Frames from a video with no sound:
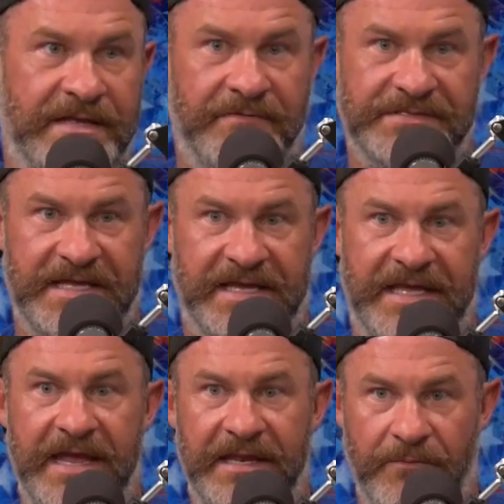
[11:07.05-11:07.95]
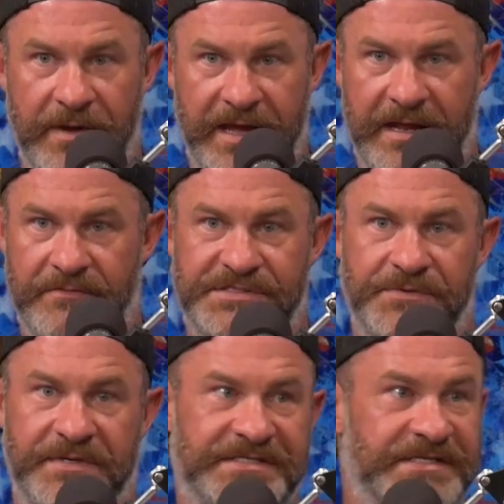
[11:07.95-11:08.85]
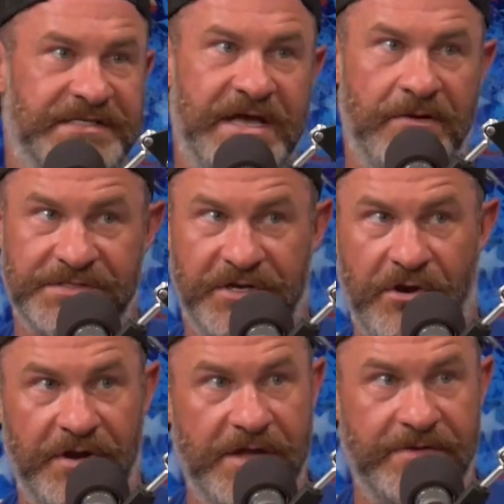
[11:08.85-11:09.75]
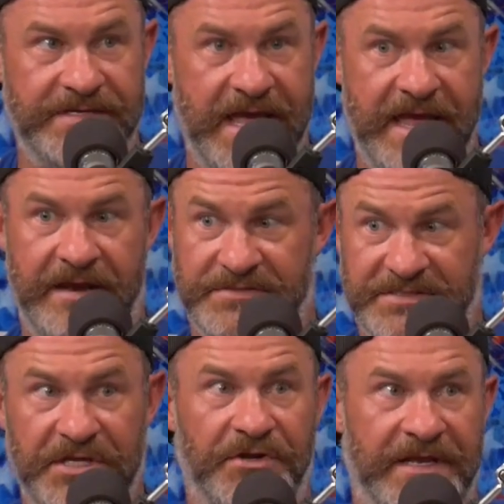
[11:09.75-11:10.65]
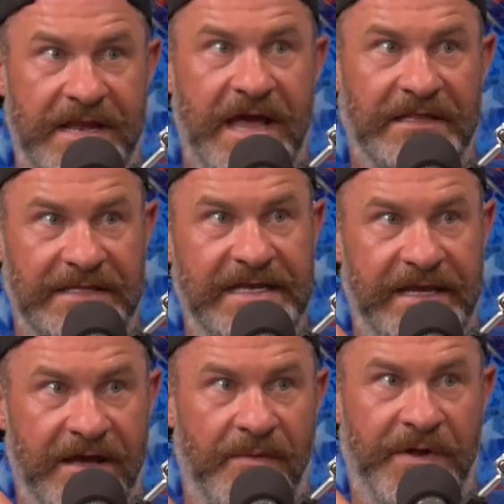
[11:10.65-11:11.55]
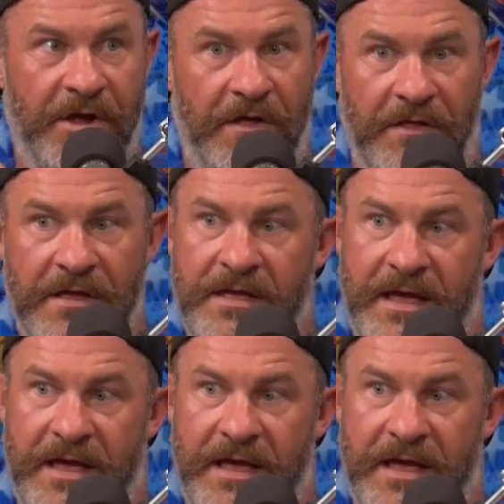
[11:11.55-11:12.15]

I was like gaining weight. I was doing six hours of cardio a day, and I was literally not leaning up at all.